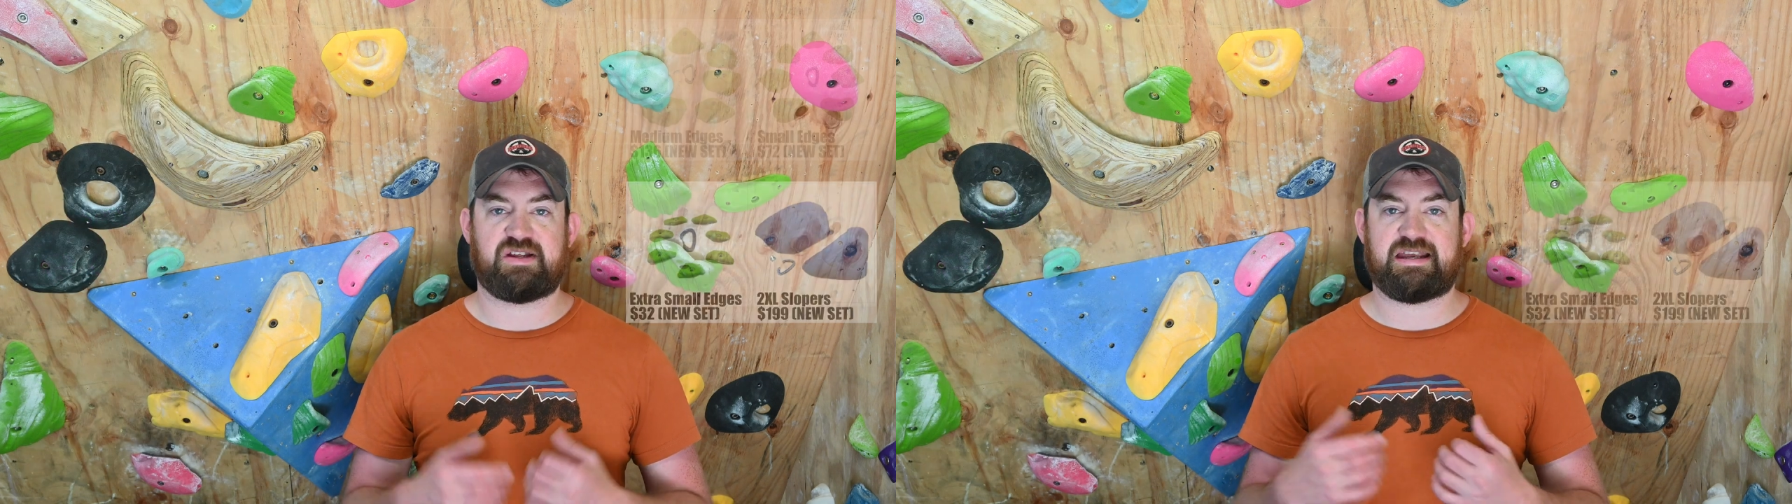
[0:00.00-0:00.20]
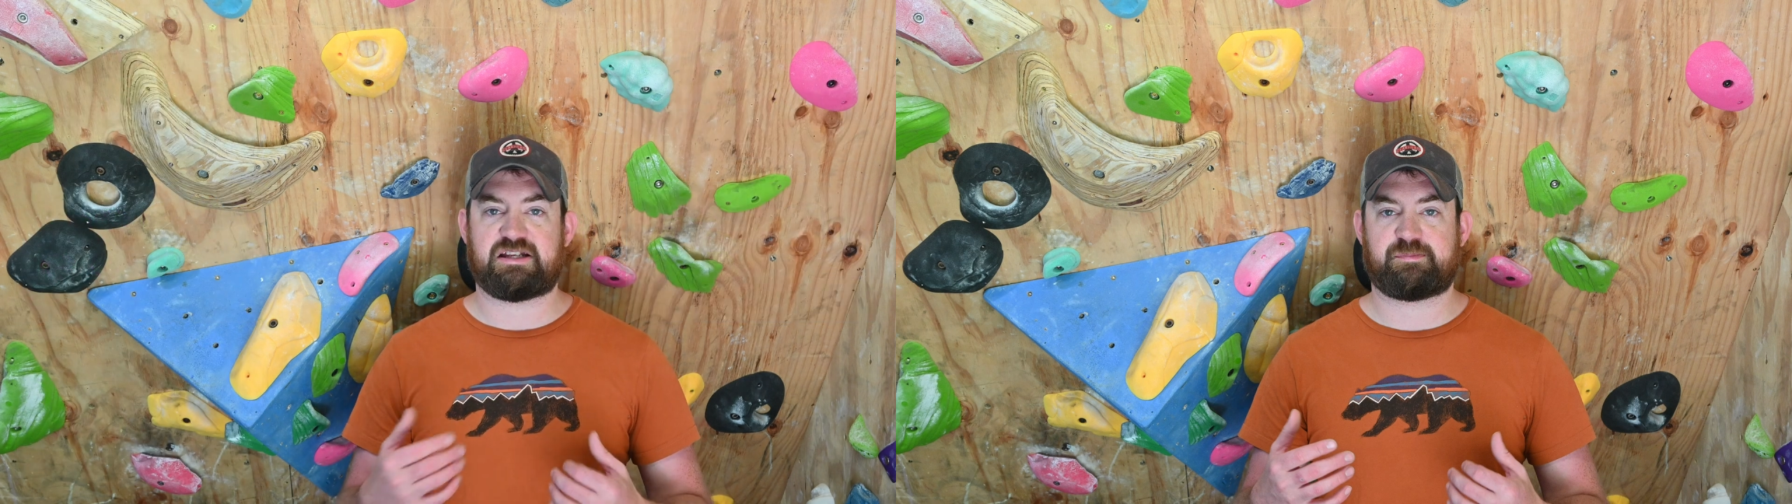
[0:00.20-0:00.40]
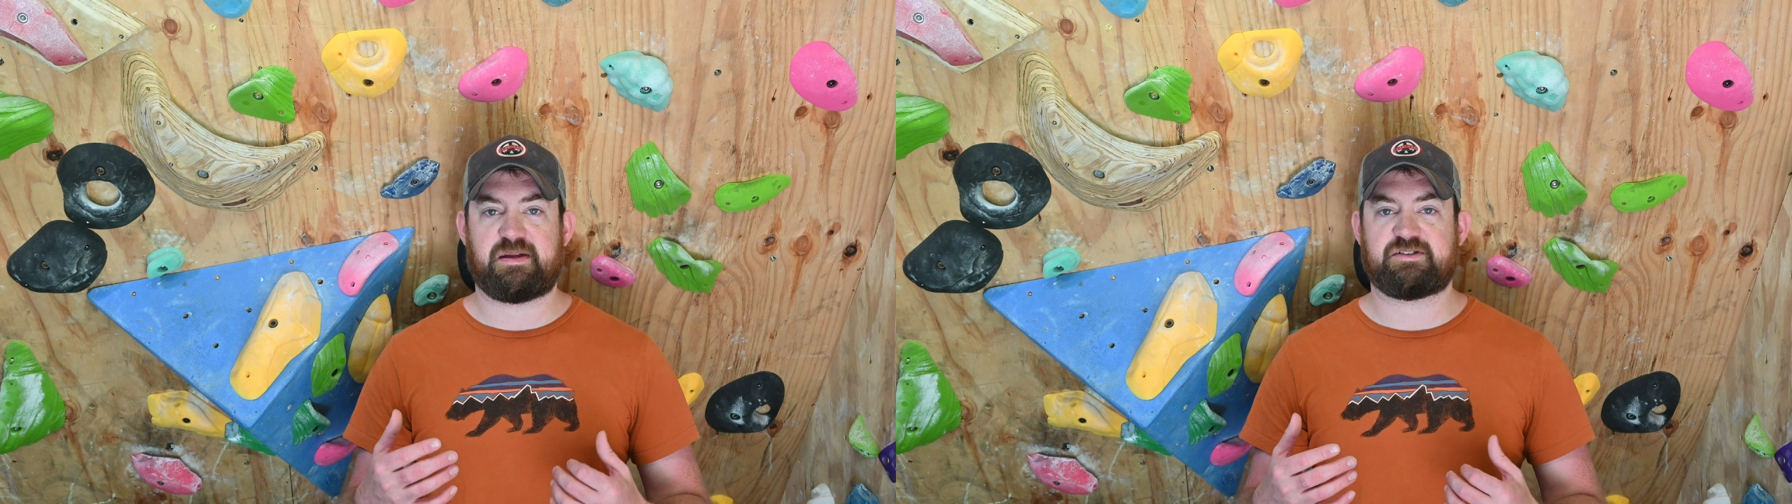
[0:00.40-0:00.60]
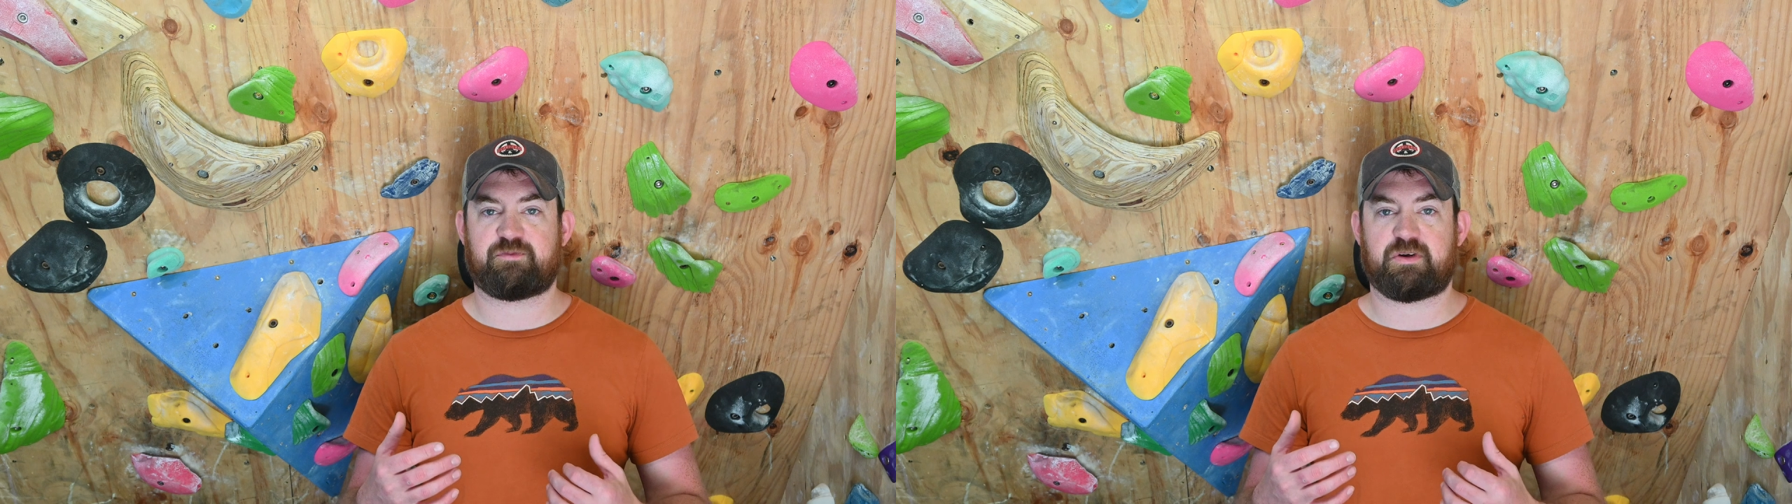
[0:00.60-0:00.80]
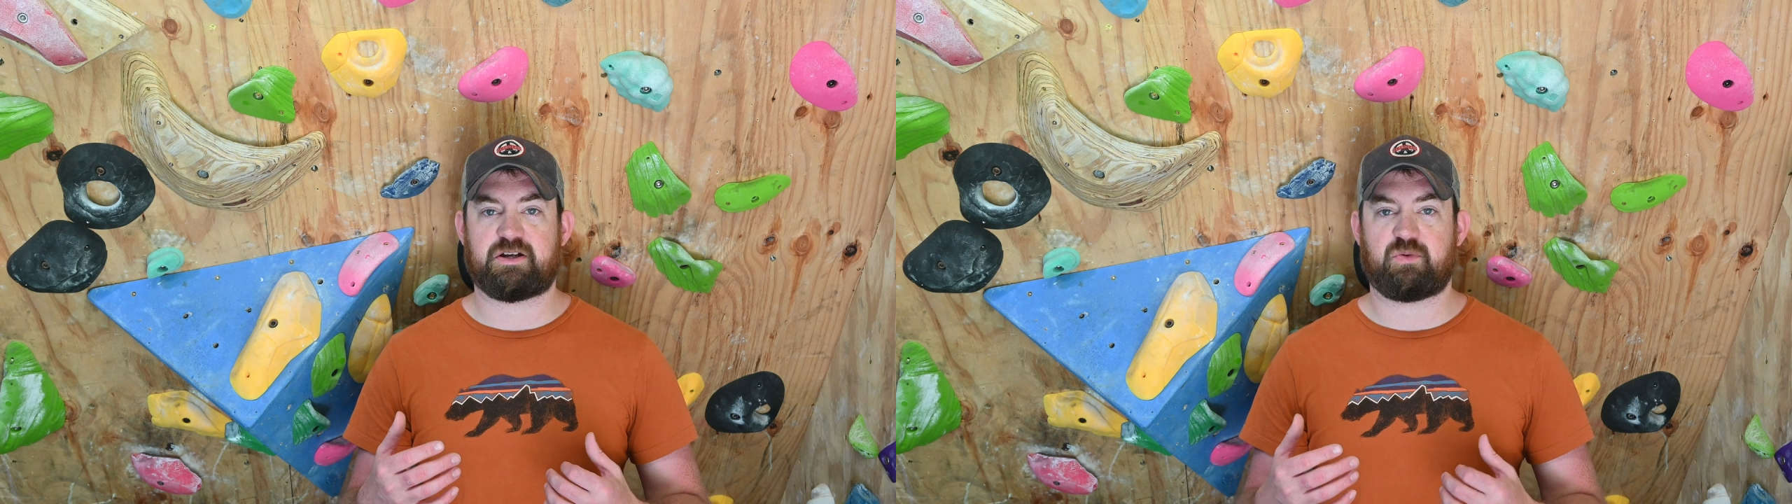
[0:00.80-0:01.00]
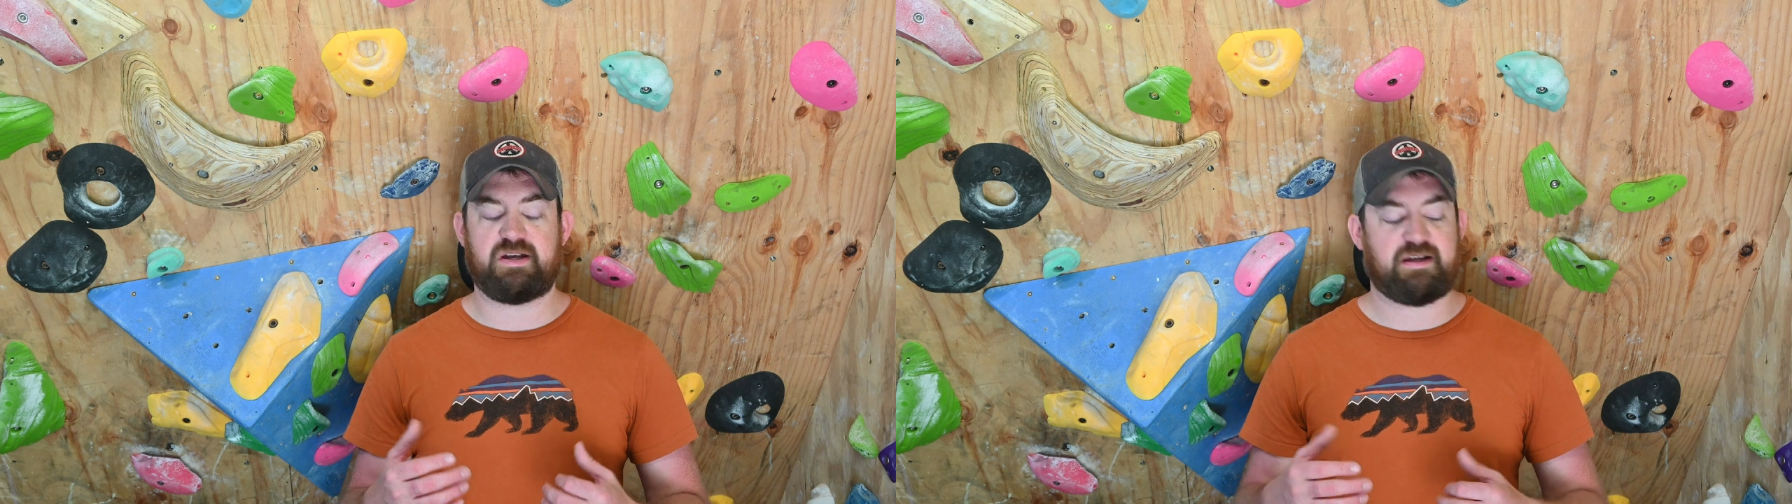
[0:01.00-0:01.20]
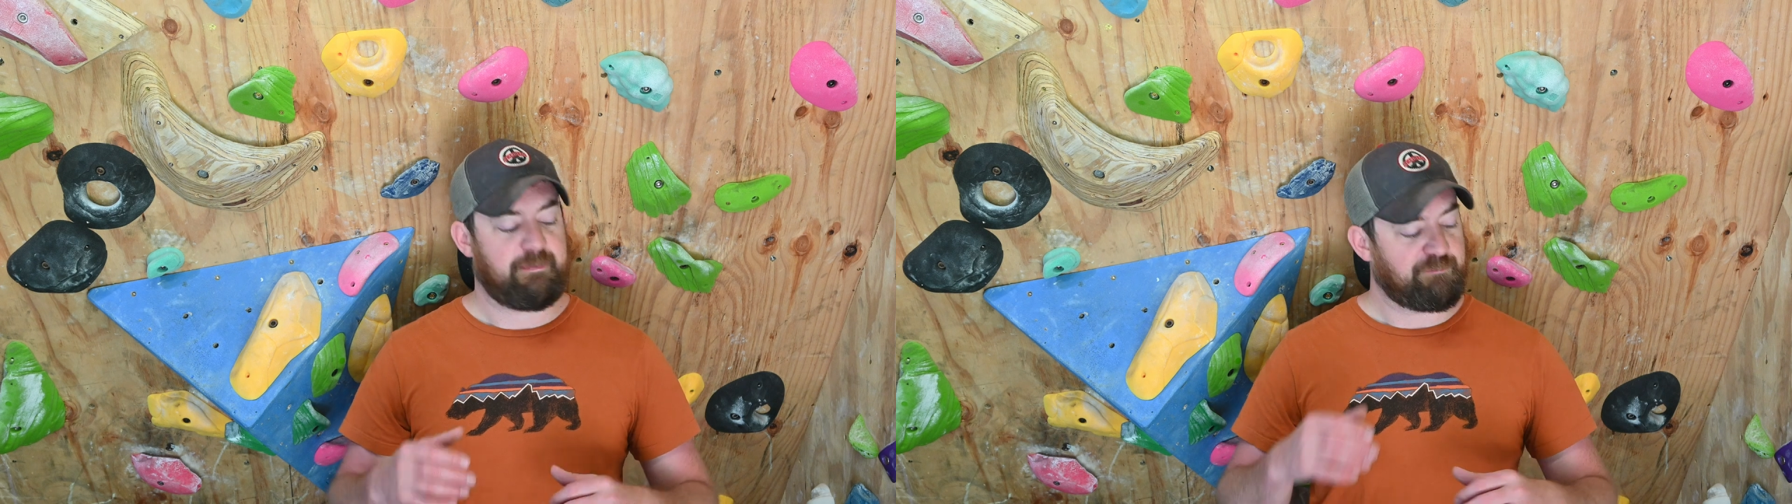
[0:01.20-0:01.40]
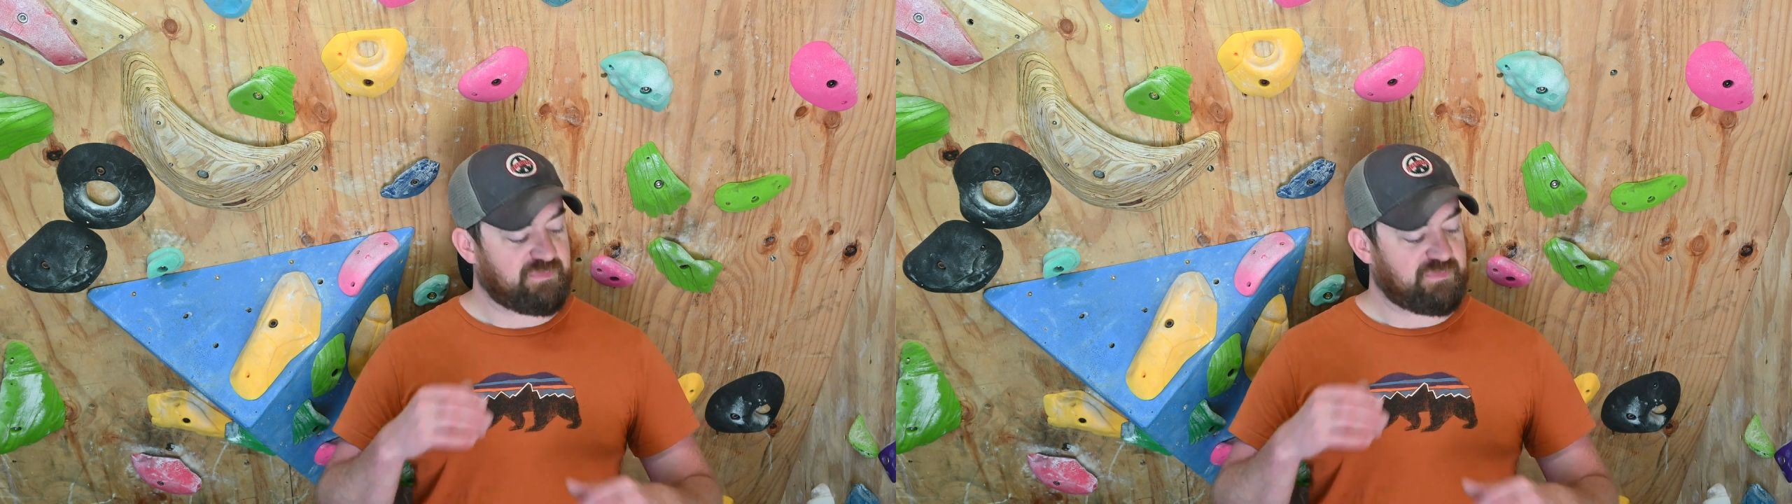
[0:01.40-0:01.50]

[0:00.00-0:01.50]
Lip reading: and they get expensive pretty quick.